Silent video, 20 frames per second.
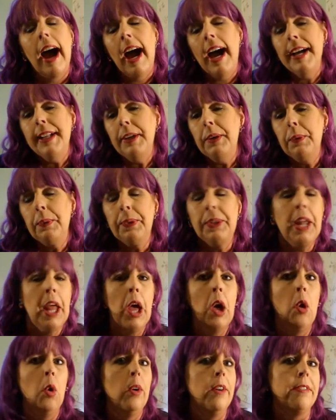I don't
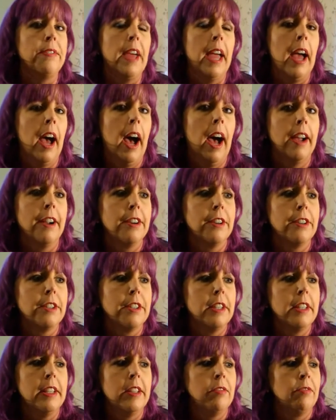know if they
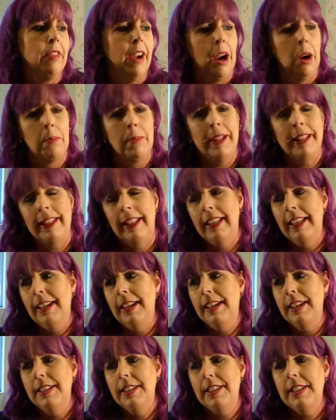hired
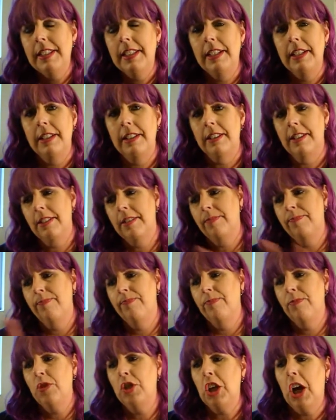environmentalists and
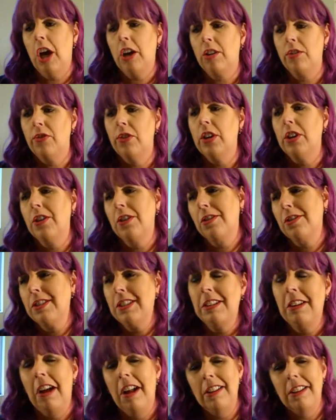geographers
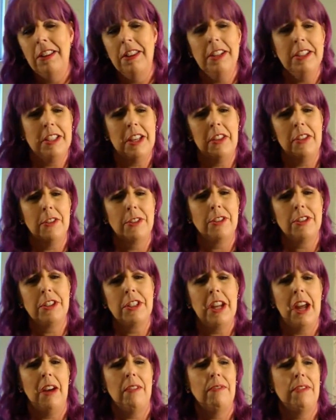and all of this other
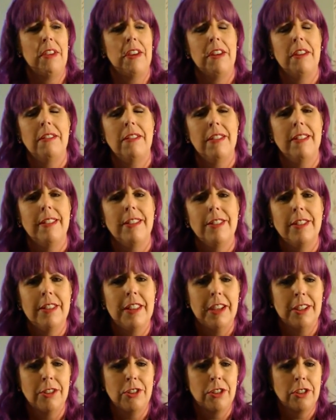stuff that
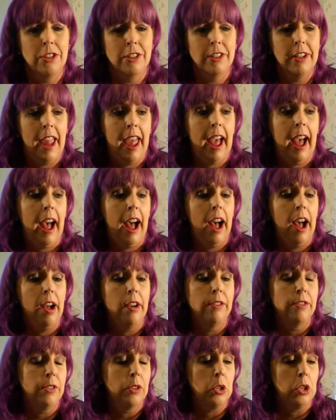they should
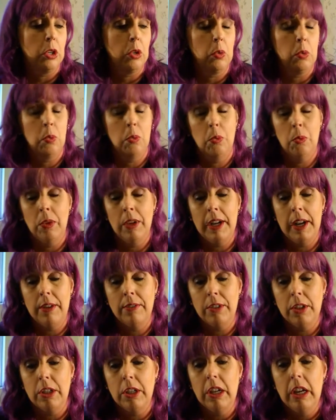have or
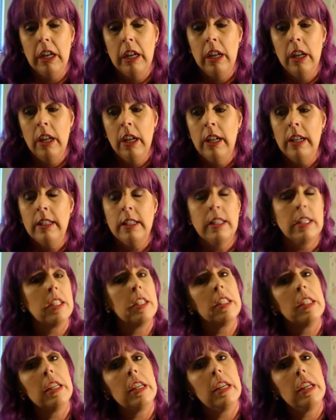whatever to
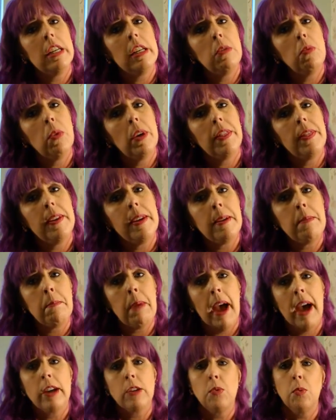see what the
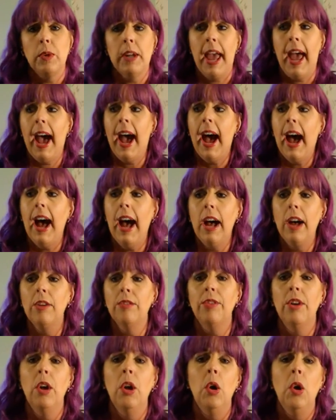impact would have
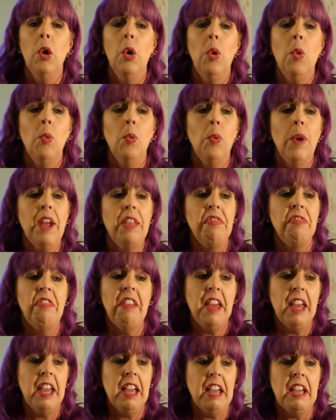when
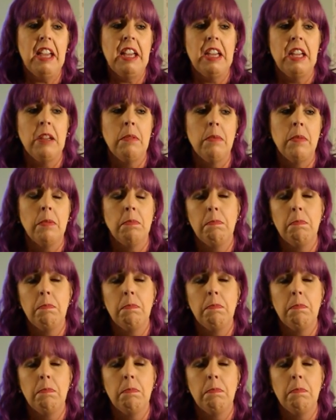they